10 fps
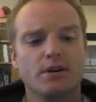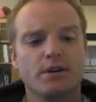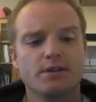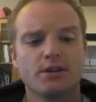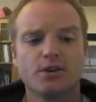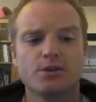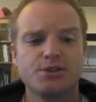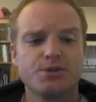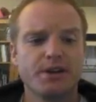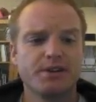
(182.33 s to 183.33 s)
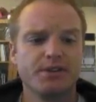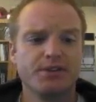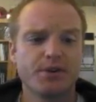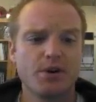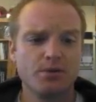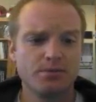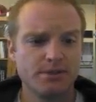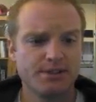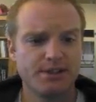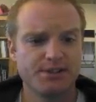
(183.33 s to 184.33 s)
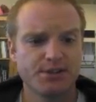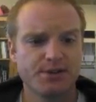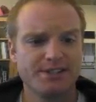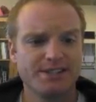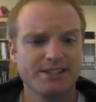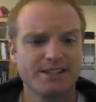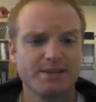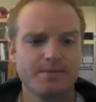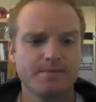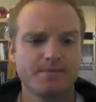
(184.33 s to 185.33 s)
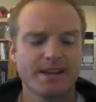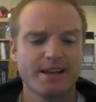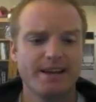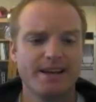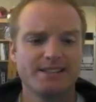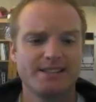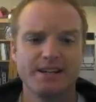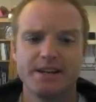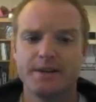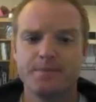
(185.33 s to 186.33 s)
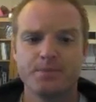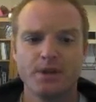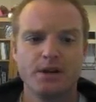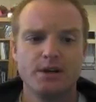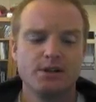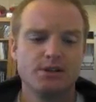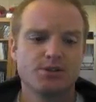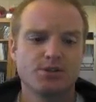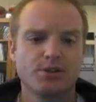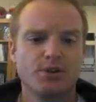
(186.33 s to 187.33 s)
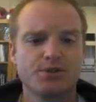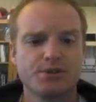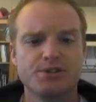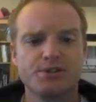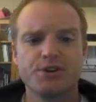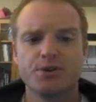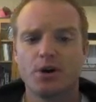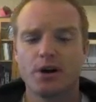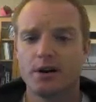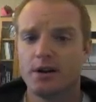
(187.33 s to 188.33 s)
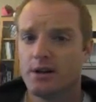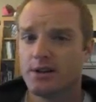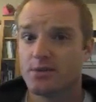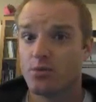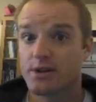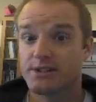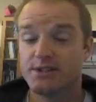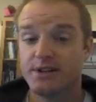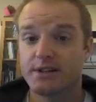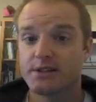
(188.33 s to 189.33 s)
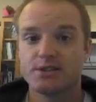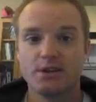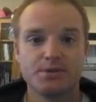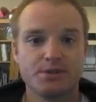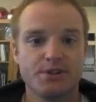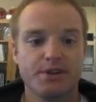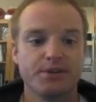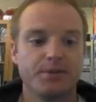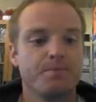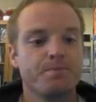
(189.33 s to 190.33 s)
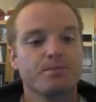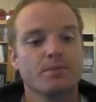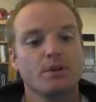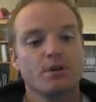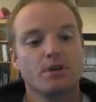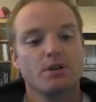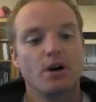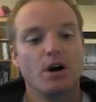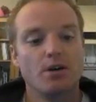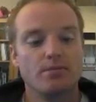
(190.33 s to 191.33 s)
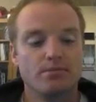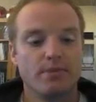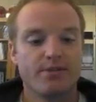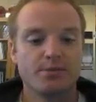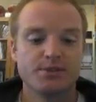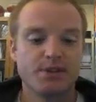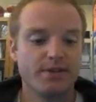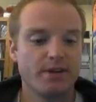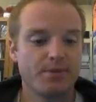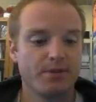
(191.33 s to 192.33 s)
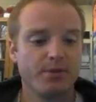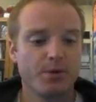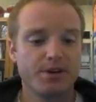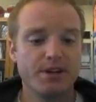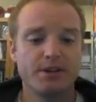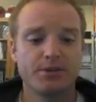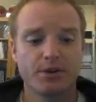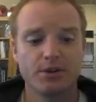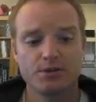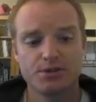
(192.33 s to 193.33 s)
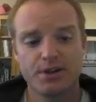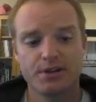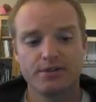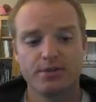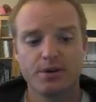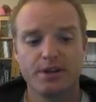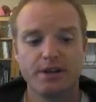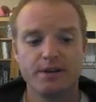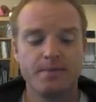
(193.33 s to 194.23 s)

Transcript: the closer you get to 0, it says increasing acidity. So the closer to 0 you are, the more acidic the substance is. And from 7 up to 14, so the closer you get to 14,